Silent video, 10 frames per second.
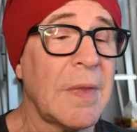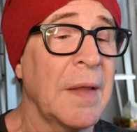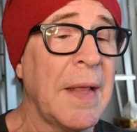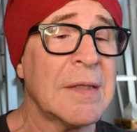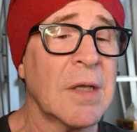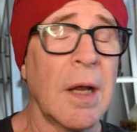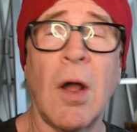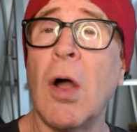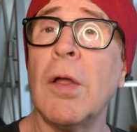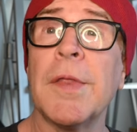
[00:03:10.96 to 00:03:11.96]
And that's got
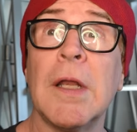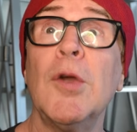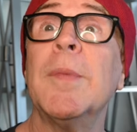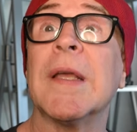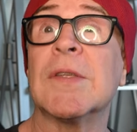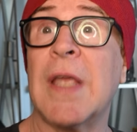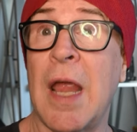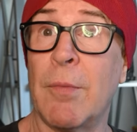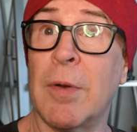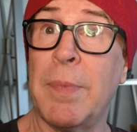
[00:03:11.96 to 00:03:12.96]
all the Lumix
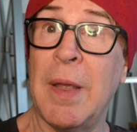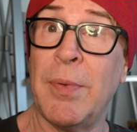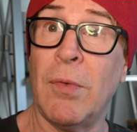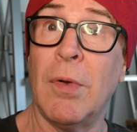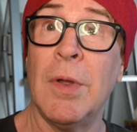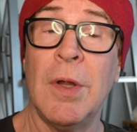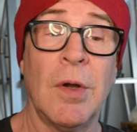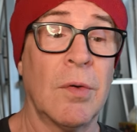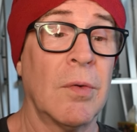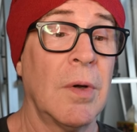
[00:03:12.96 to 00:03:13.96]
camera people,
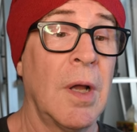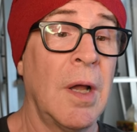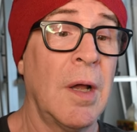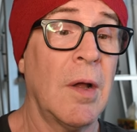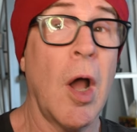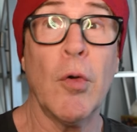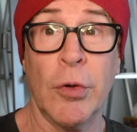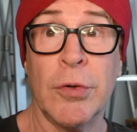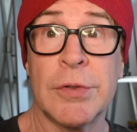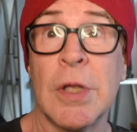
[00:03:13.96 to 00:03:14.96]

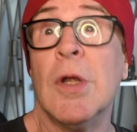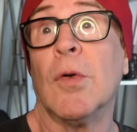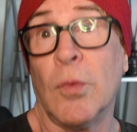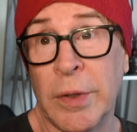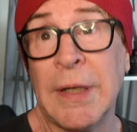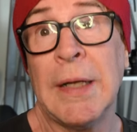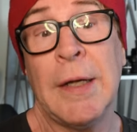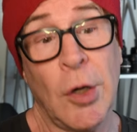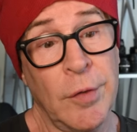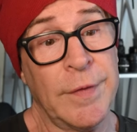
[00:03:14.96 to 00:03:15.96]
owners,
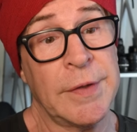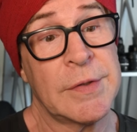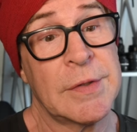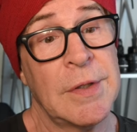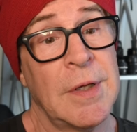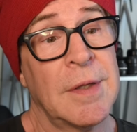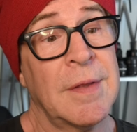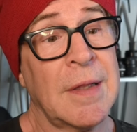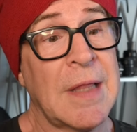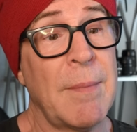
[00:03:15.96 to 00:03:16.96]
really nervous
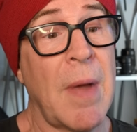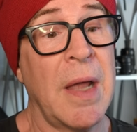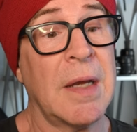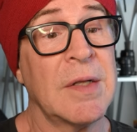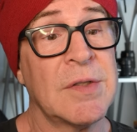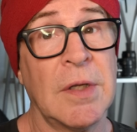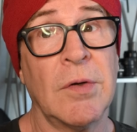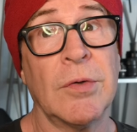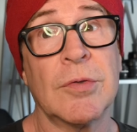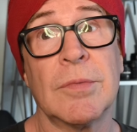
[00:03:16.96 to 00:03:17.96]
that they might
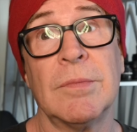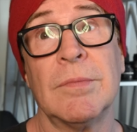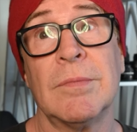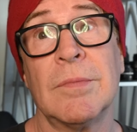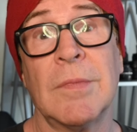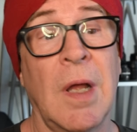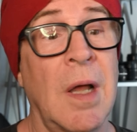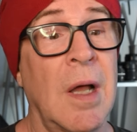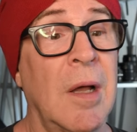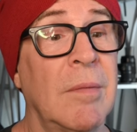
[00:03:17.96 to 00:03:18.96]
consider
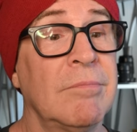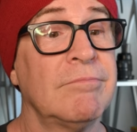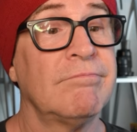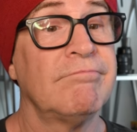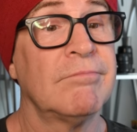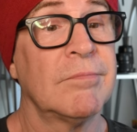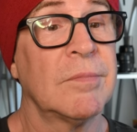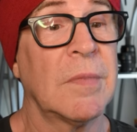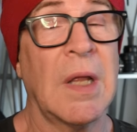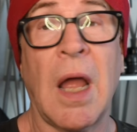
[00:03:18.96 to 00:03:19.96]

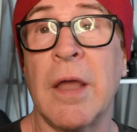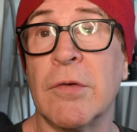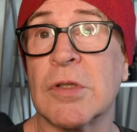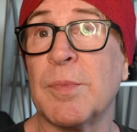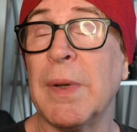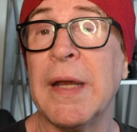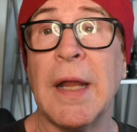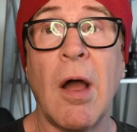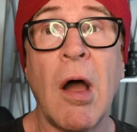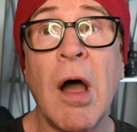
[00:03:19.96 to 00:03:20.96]
either
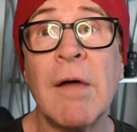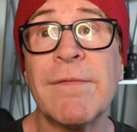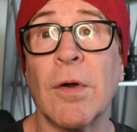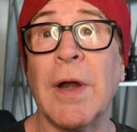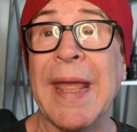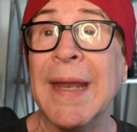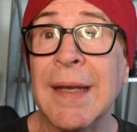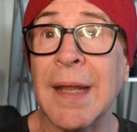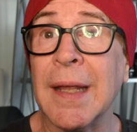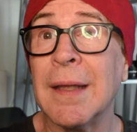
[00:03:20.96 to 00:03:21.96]
splitting off or
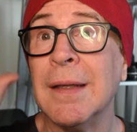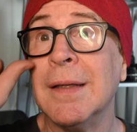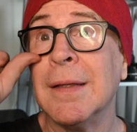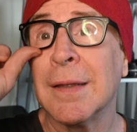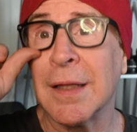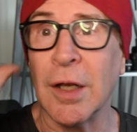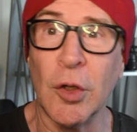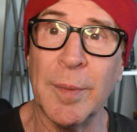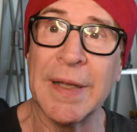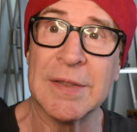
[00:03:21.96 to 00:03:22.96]
ending the
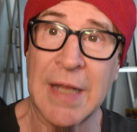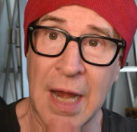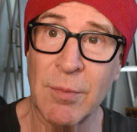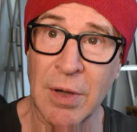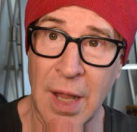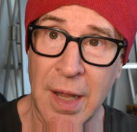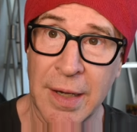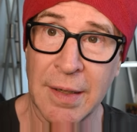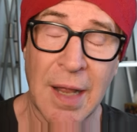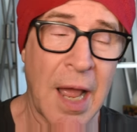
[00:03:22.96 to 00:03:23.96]
Lumix camera line.